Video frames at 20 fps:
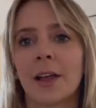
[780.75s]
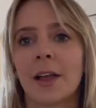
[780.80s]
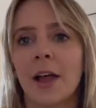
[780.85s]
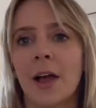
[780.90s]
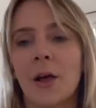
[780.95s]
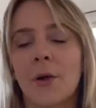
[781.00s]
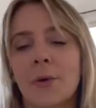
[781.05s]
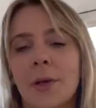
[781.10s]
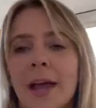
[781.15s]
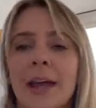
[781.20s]

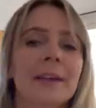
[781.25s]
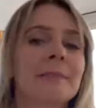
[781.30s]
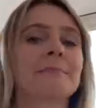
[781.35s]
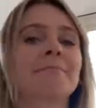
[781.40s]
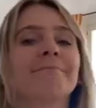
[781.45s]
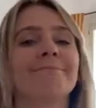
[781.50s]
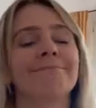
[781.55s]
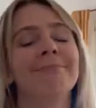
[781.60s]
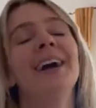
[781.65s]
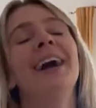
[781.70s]
Okay.
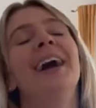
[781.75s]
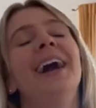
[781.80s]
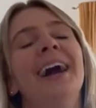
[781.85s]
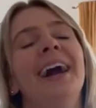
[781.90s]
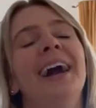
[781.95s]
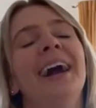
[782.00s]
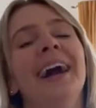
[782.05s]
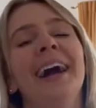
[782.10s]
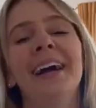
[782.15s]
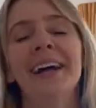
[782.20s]

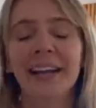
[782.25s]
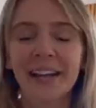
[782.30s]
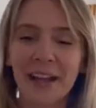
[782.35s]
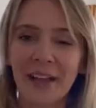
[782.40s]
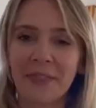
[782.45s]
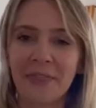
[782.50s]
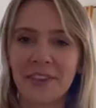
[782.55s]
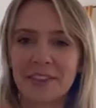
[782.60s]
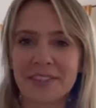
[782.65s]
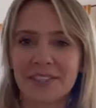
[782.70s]

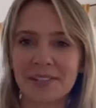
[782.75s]
This